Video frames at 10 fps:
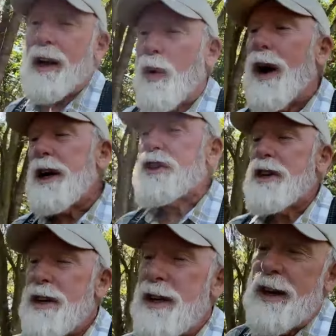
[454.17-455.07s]
a
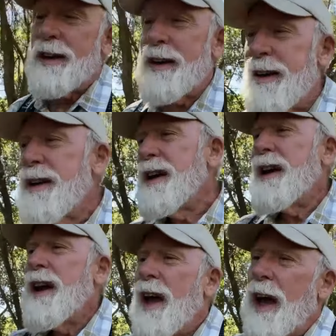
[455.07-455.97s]
question
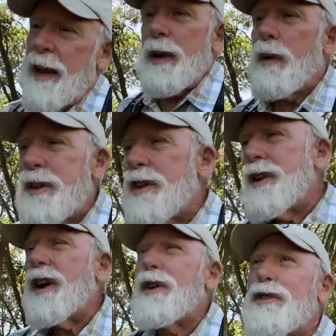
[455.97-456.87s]
and they want to
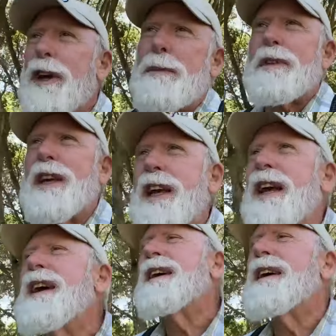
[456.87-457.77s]
know something,
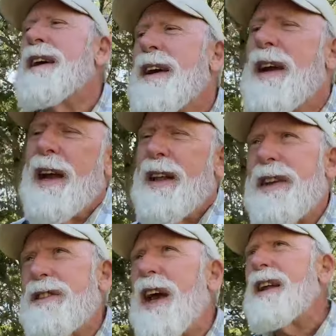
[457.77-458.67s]

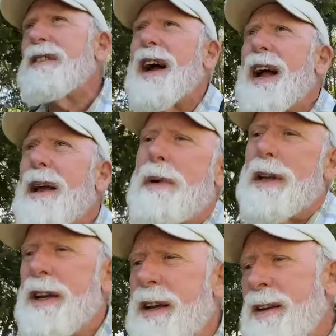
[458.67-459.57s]
then take time
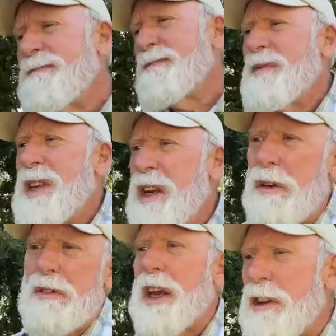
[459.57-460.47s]
and,
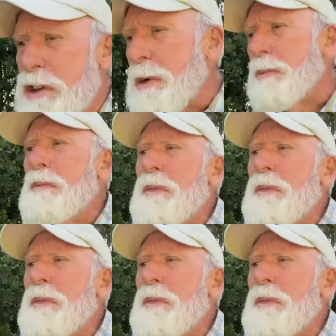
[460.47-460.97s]
teach them